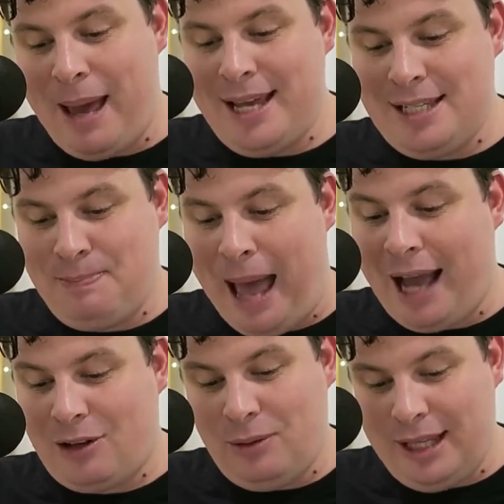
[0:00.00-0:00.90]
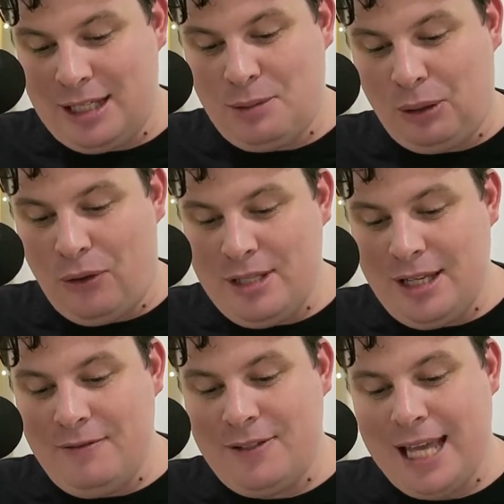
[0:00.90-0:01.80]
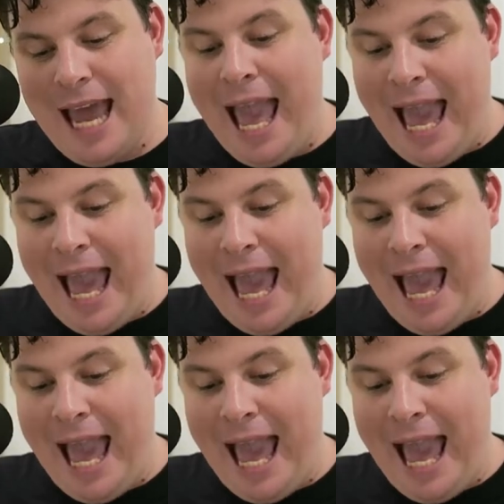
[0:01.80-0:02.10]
base packed with explosives,